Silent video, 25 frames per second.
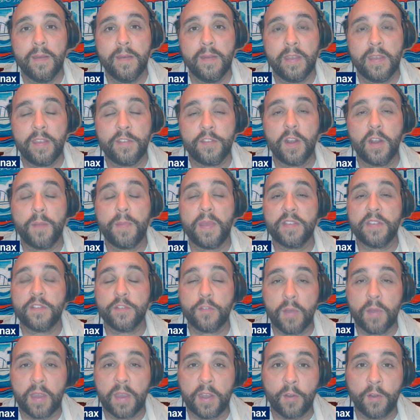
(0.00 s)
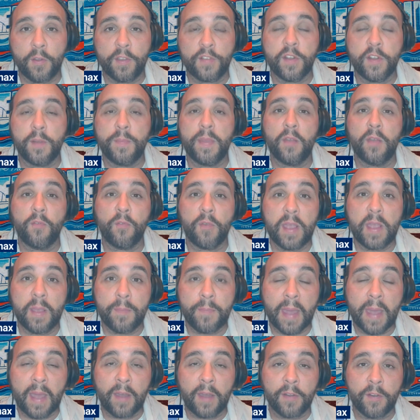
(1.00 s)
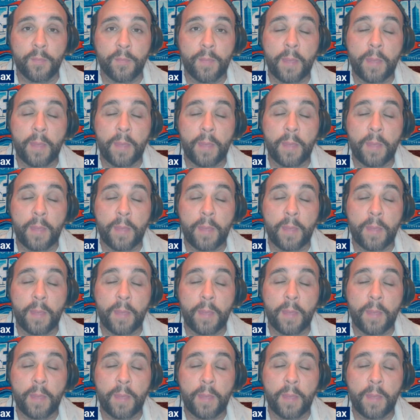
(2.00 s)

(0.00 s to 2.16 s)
He's going to be a screener. He's going to be a rebounder,